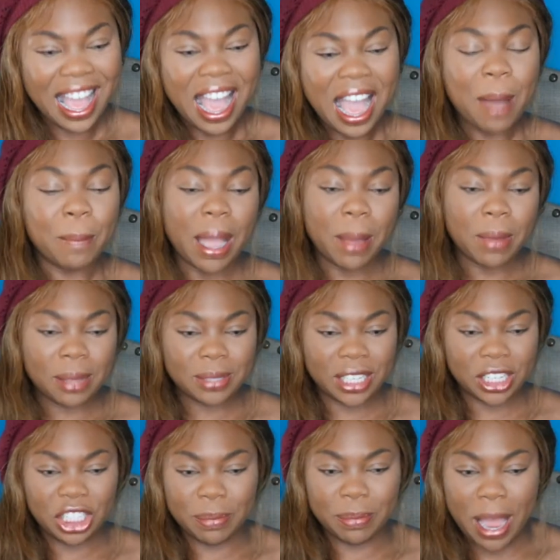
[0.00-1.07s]
My mom
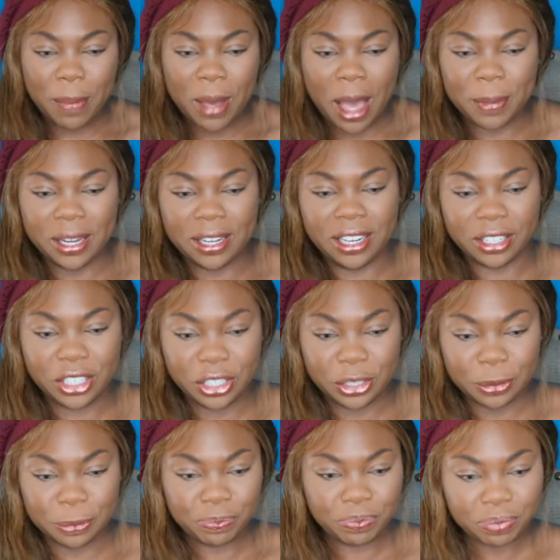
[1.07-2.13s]
said she might pop in here
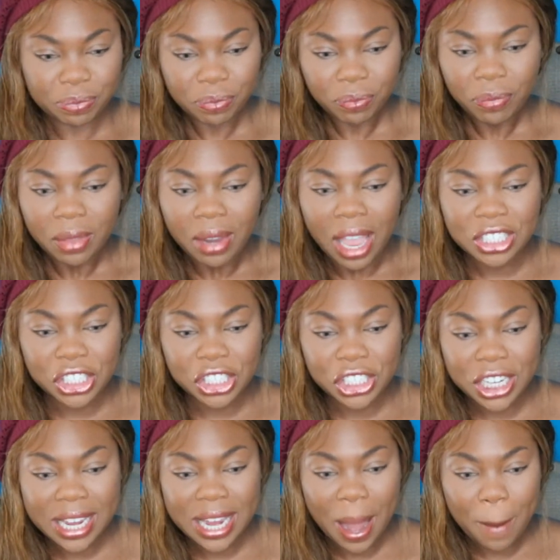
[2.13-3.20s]
too.
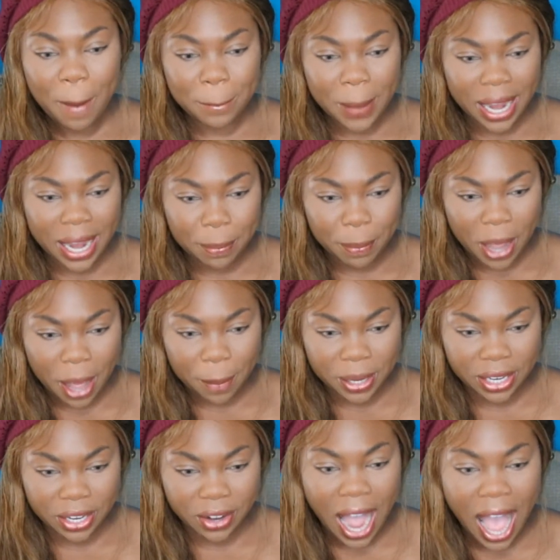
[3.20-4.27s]
She might pop in
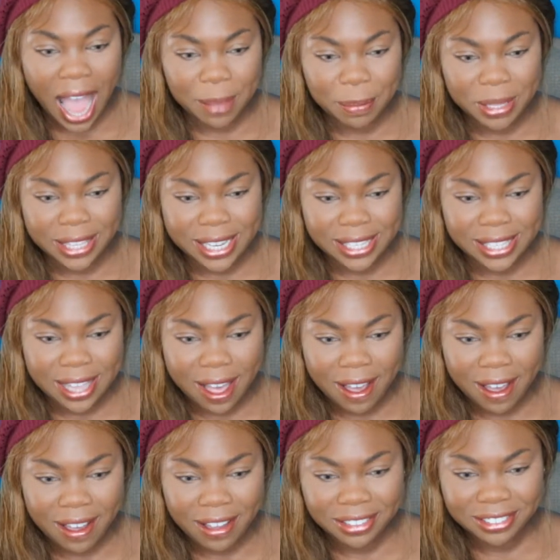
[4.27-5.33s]
here. Hi,
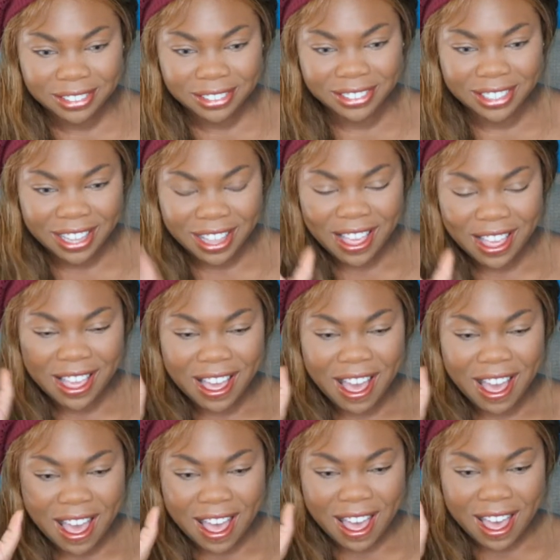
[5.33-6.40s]
Melissa.
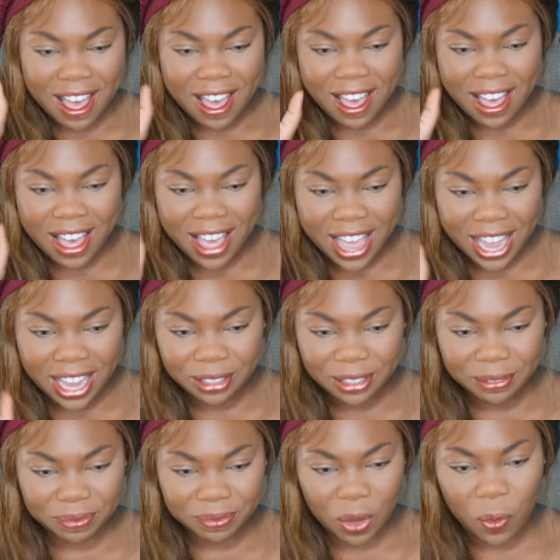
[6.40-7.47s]
Hi.
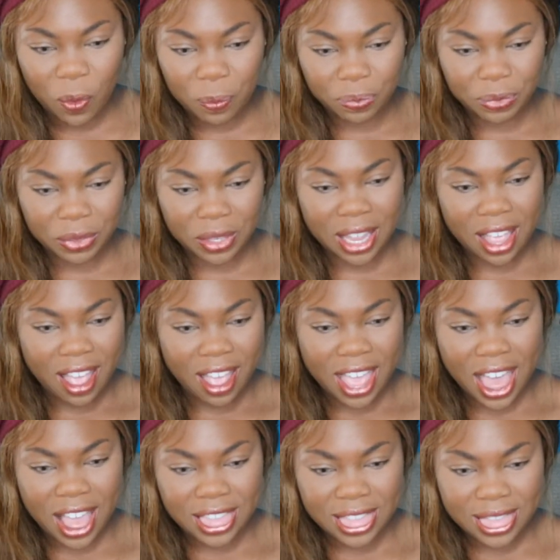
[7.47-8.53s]

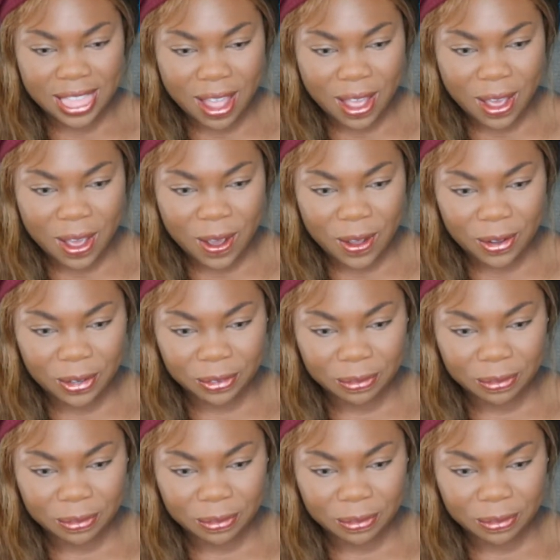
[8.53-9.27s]
Hello.